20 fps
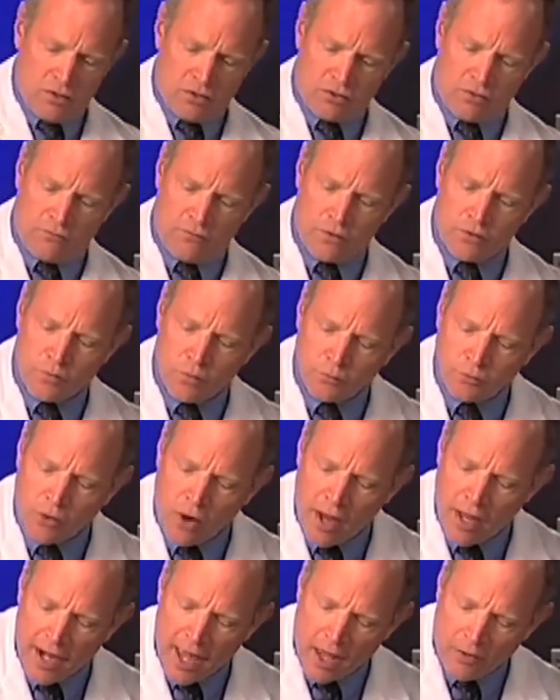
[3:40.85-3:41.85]
So first we'll
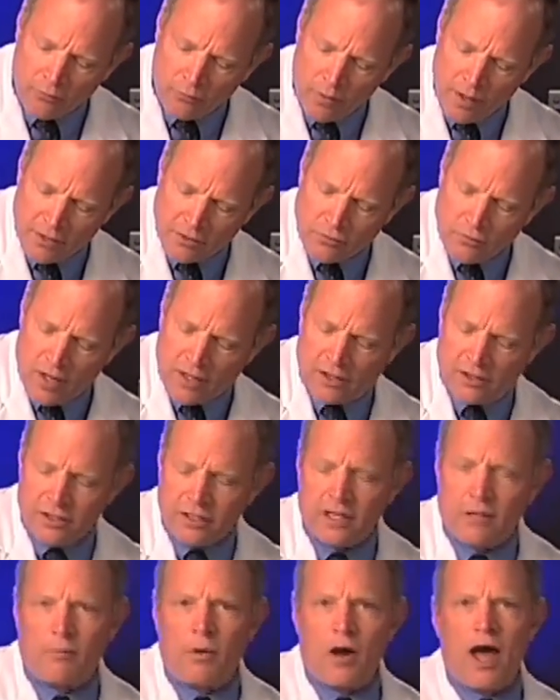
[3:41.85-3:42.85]
try it out right directly
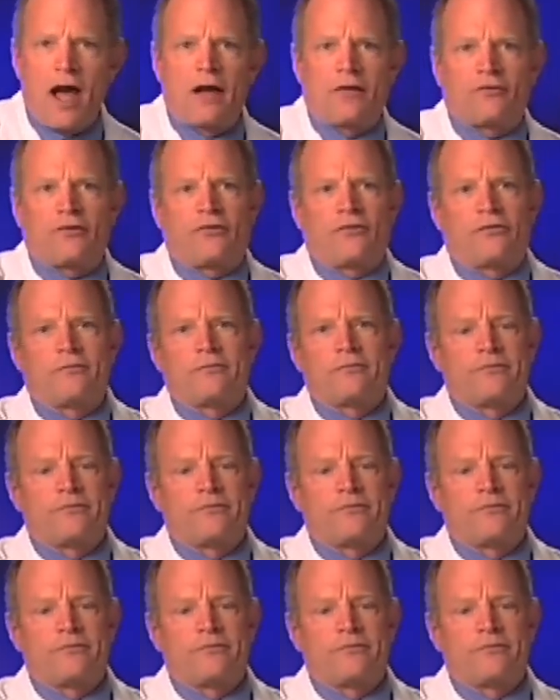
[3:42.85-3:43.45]
in the box.